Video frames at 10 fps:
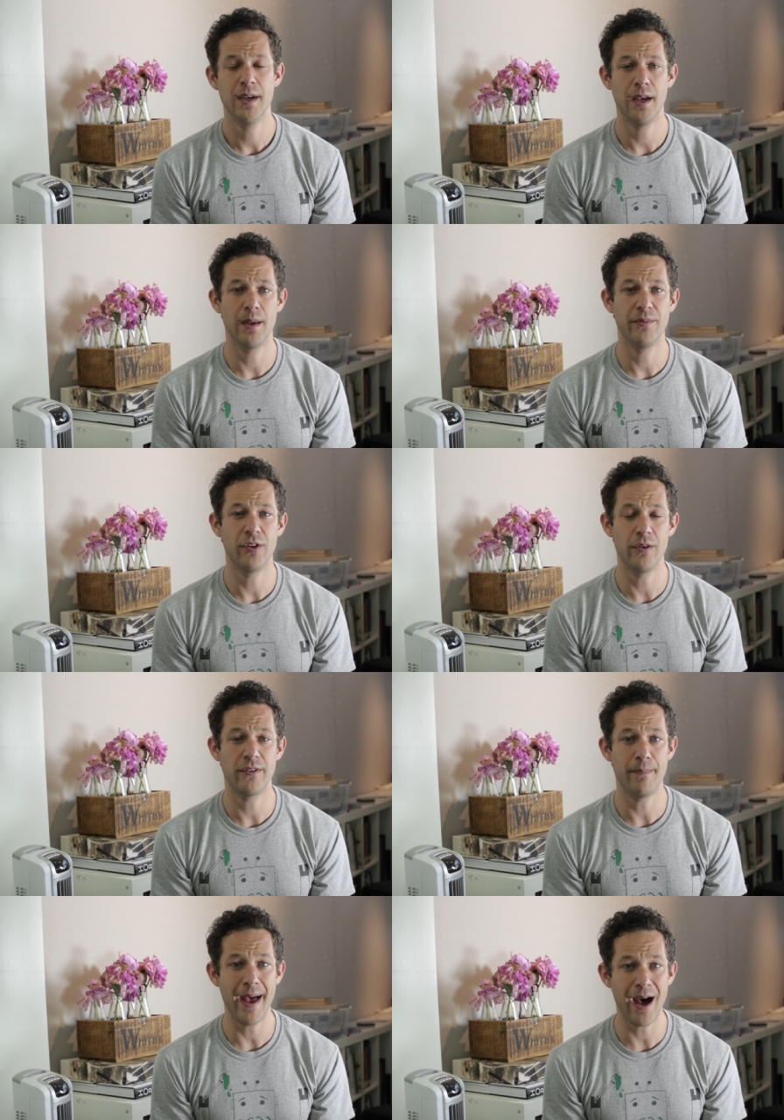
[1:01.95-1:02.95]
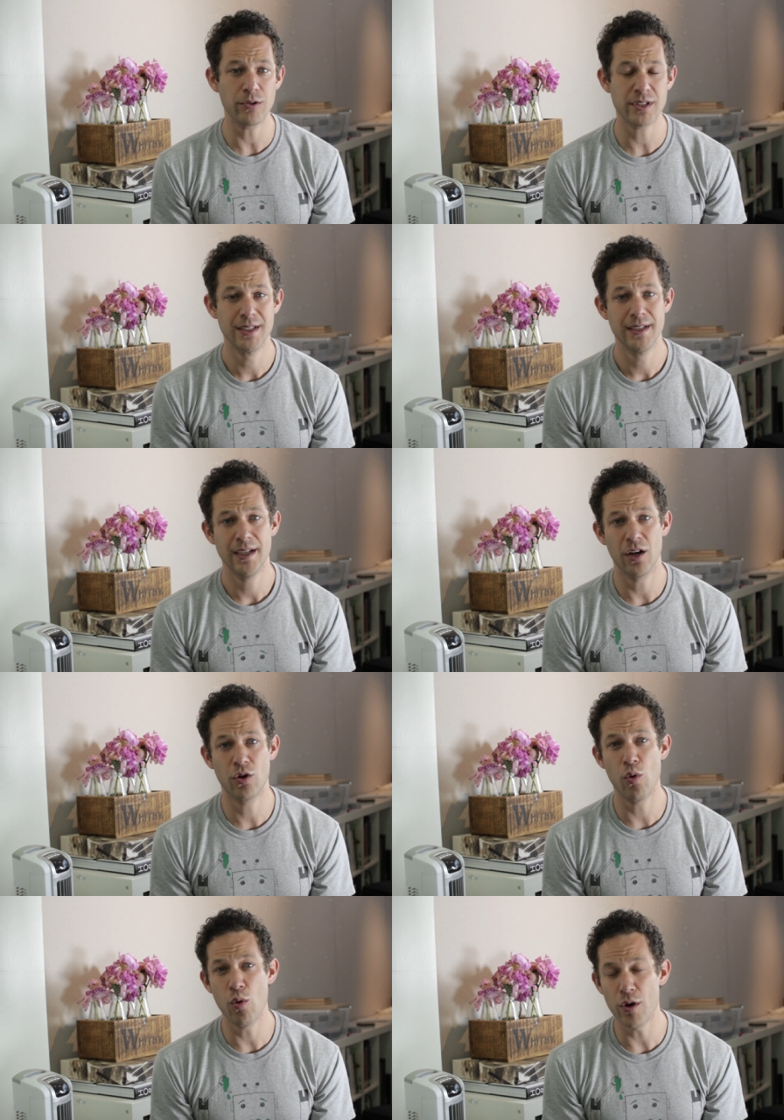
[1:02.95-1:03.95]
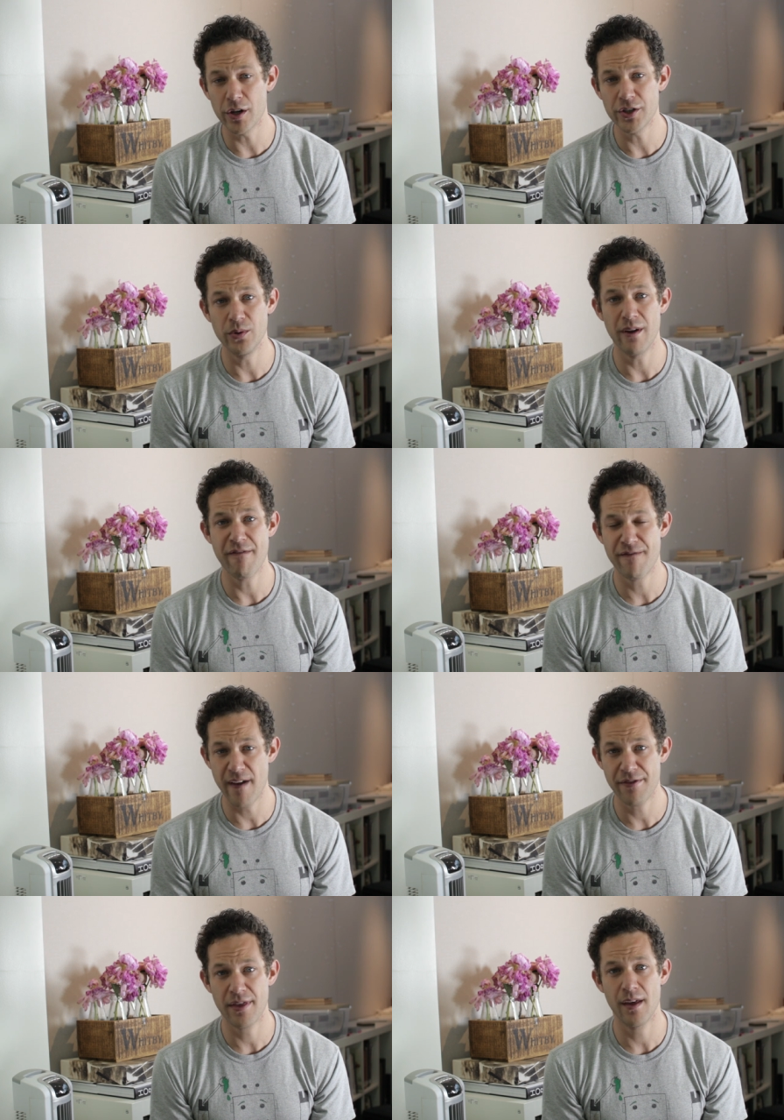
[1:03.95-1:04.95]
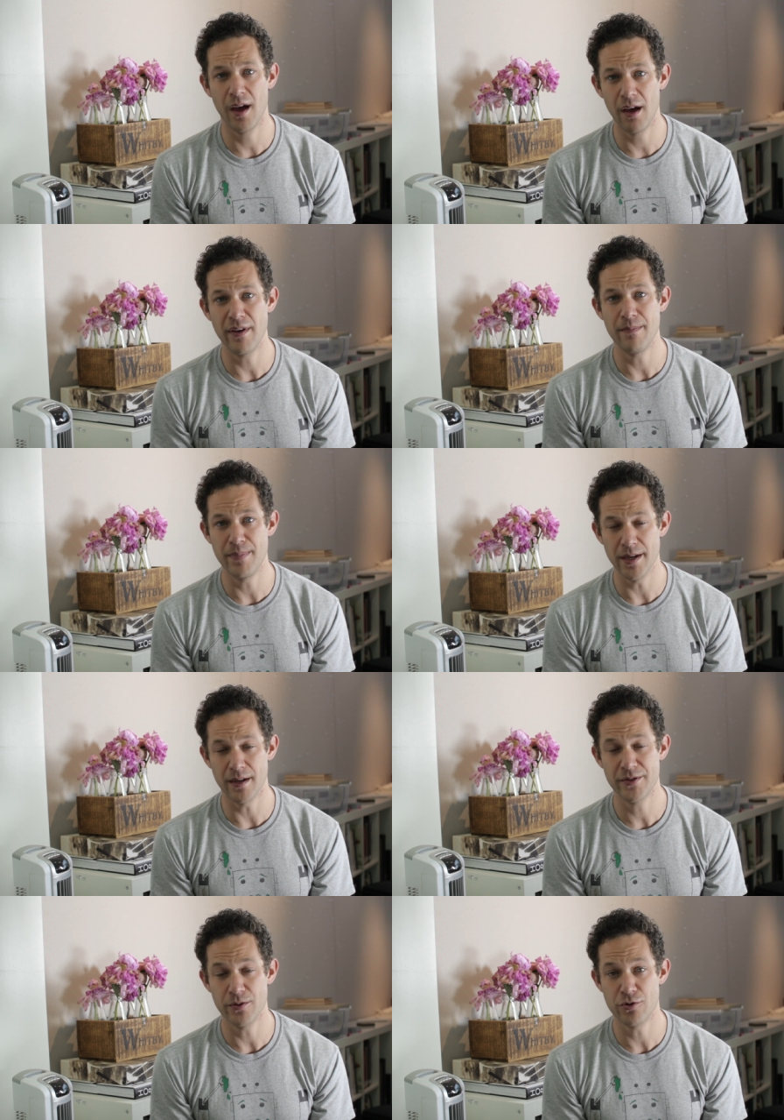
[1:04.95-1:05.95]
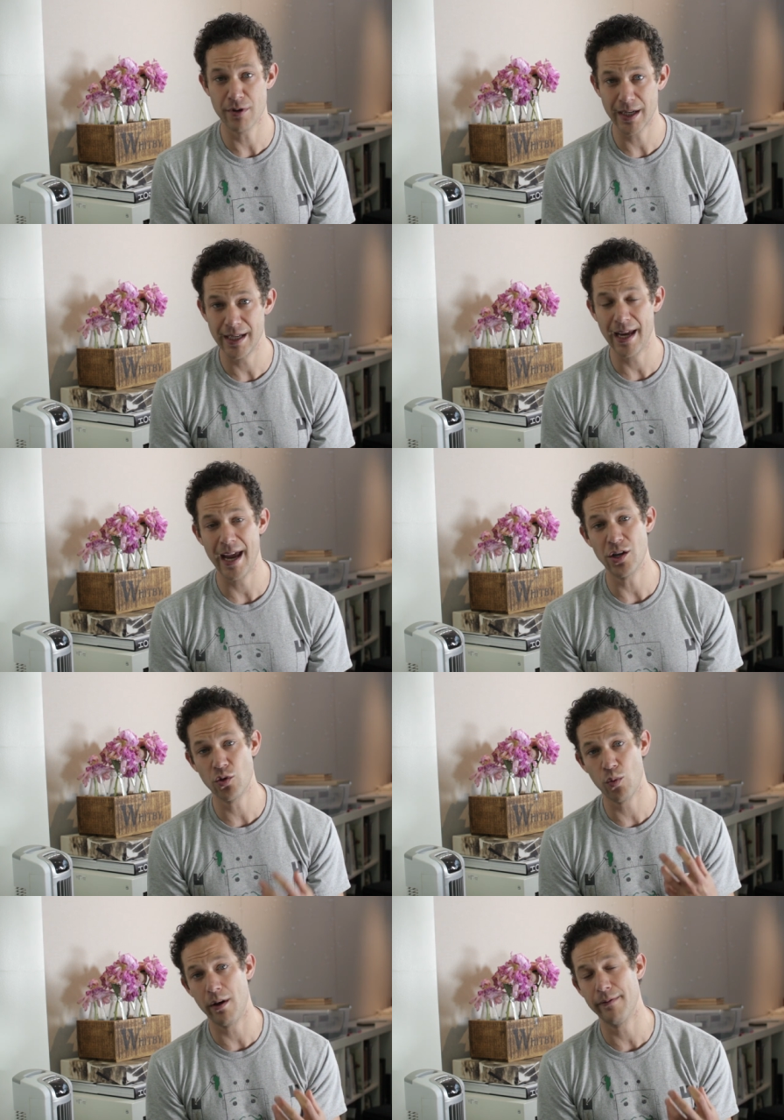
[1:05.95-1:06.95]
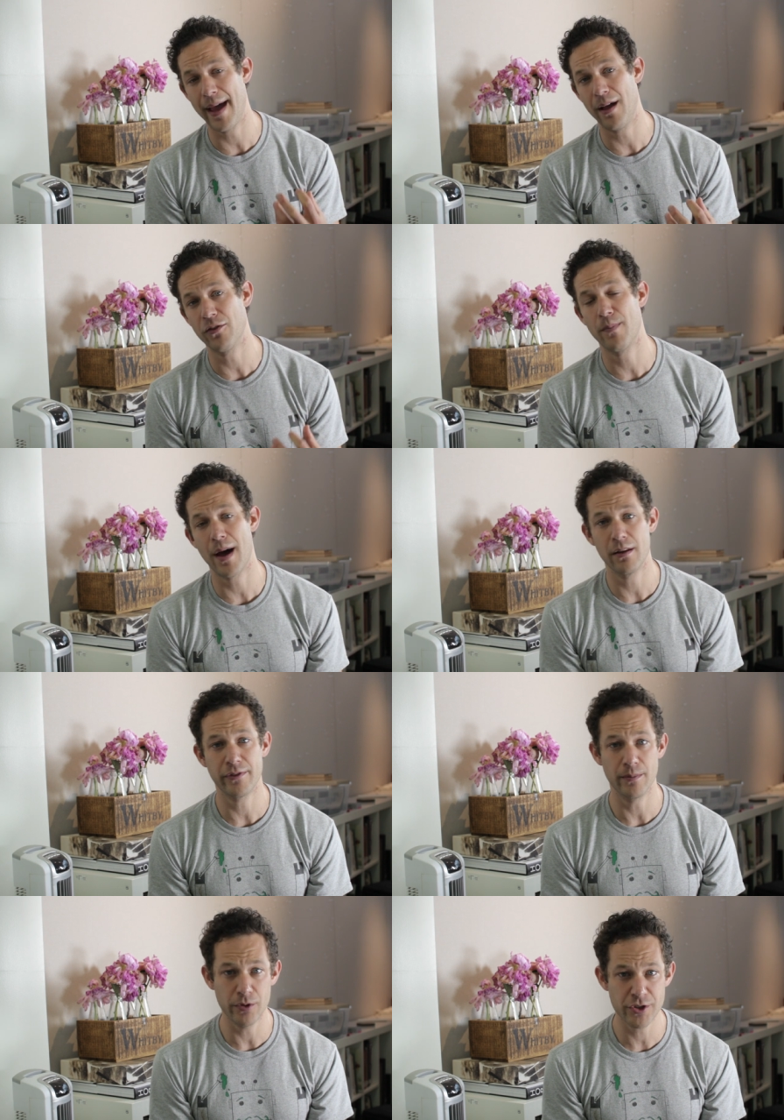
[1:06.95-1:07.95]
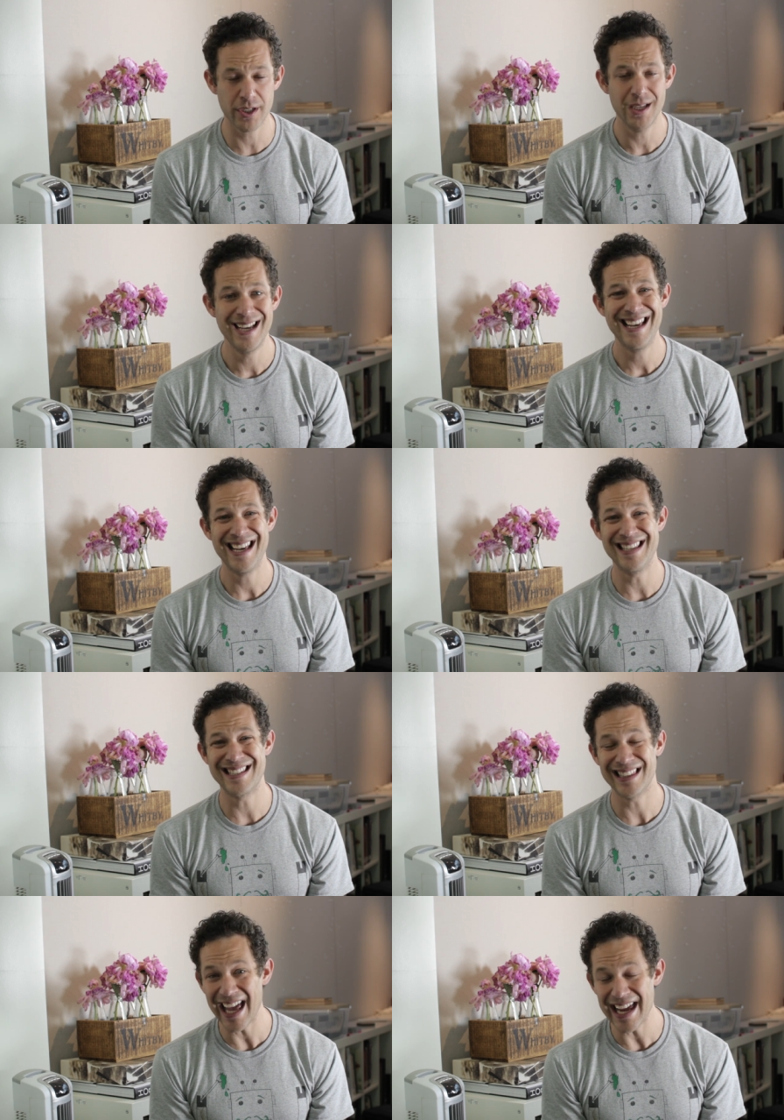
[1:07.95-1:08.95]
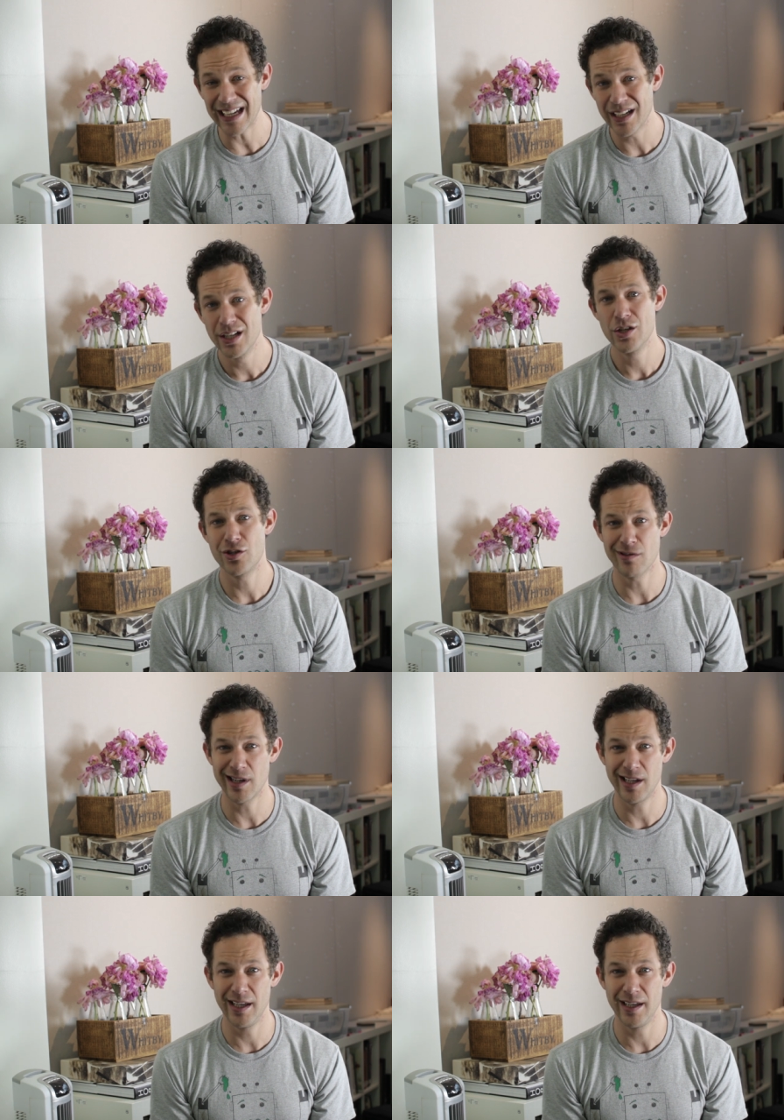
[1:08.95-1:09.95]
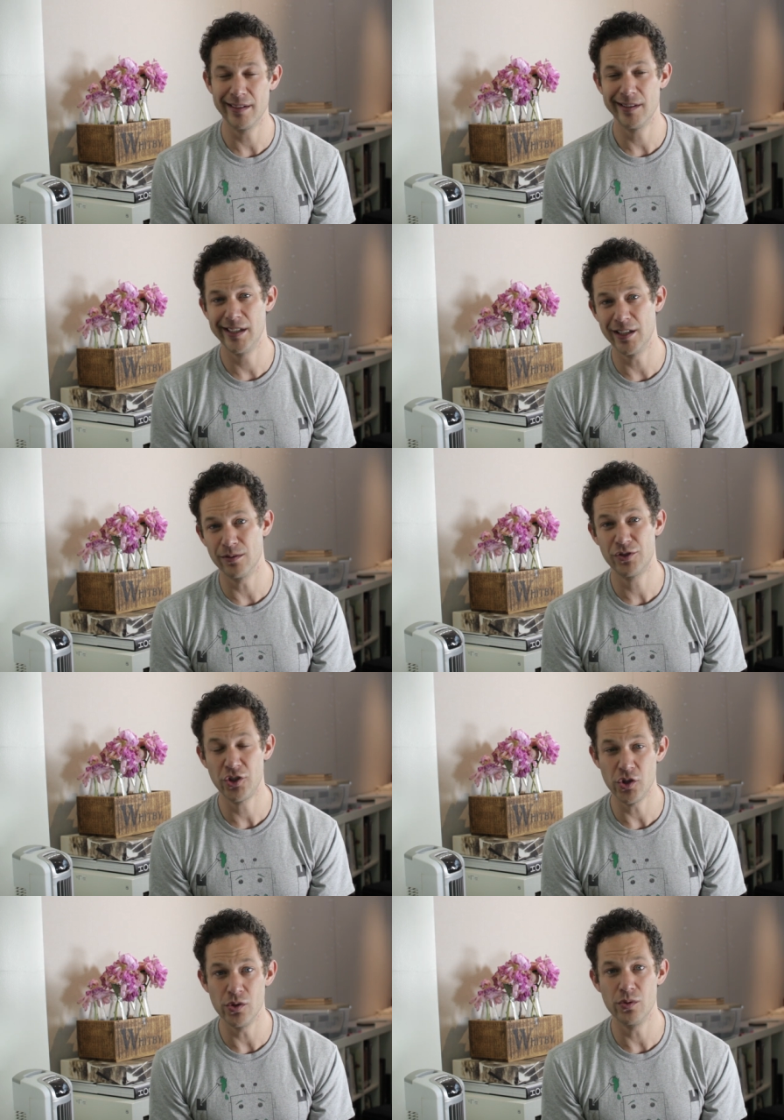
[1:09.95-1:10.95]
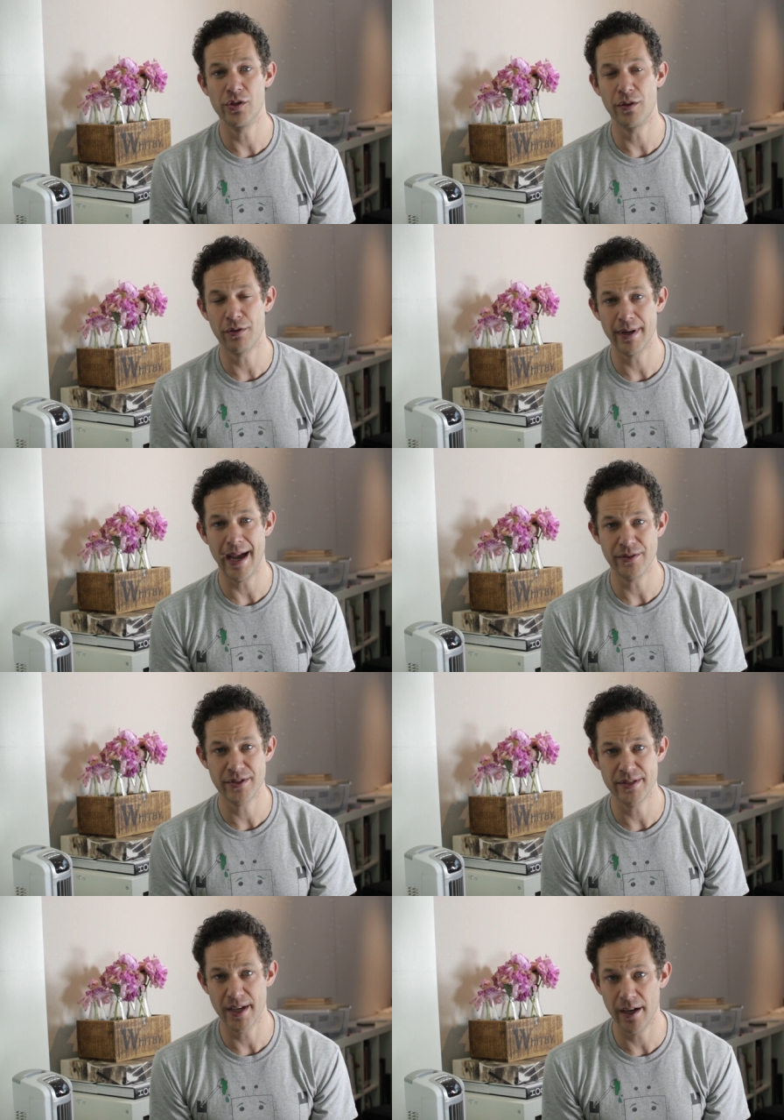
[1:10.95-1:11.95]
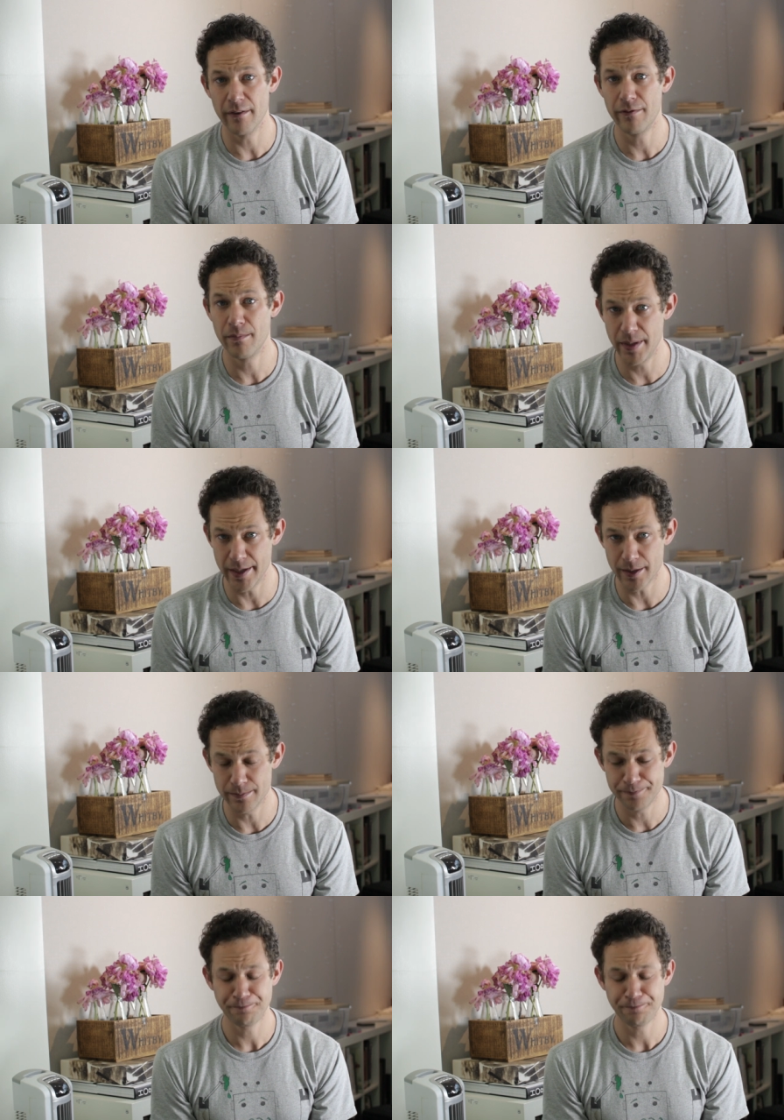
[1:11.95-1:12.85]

Um, so it's about a quarter to a fifth of a beer. So drinking a 12 ounce bottle of kombucha is like drinking, you know, two to three ounces of beer.